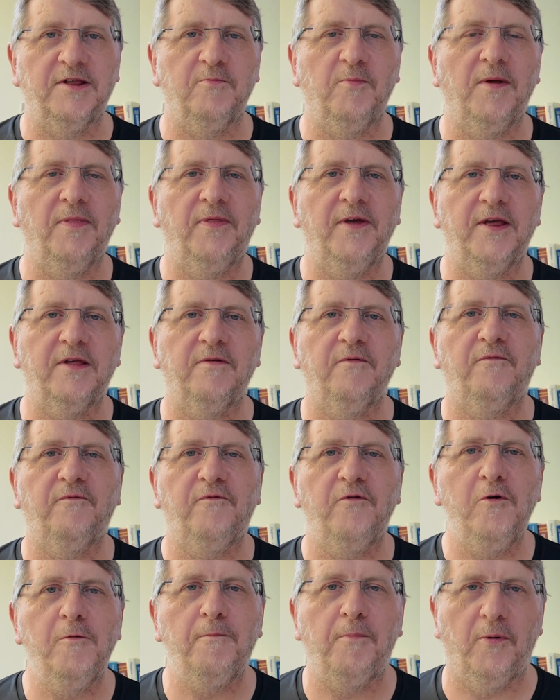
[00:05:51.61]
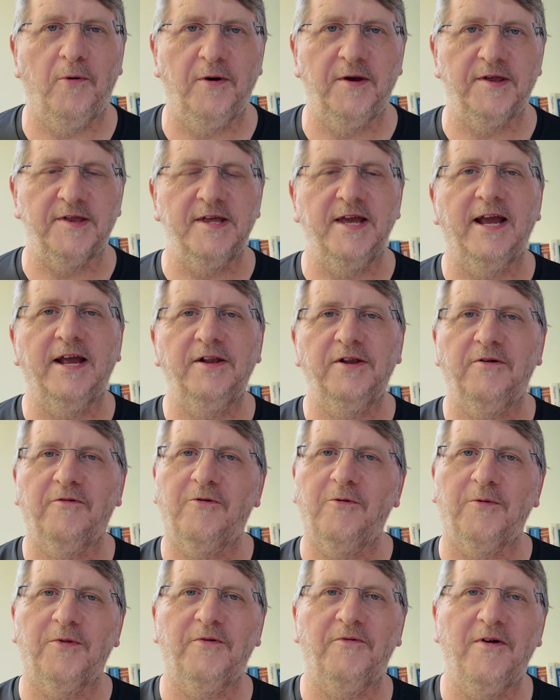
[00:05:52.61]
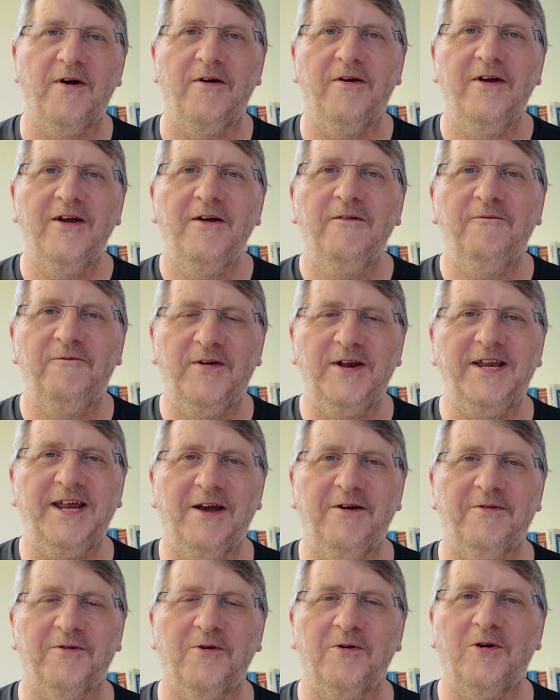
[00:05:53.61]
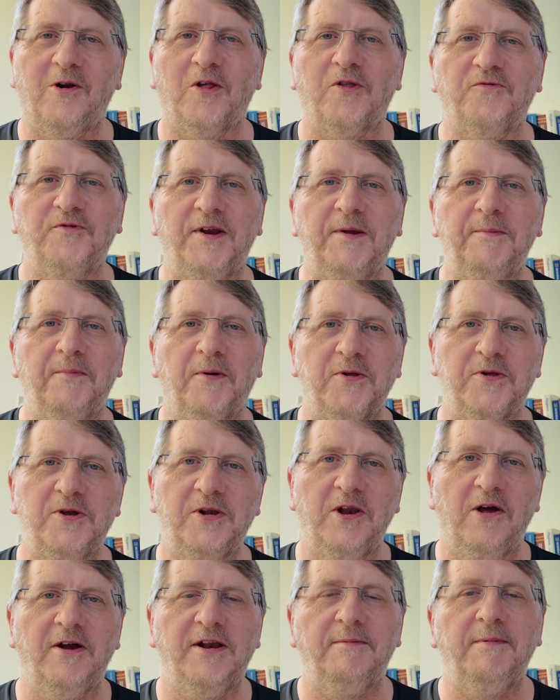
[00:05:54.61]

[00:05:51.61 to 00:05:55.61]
one thinks of food poisoning, and of course there are videos on Clostridium botulinum.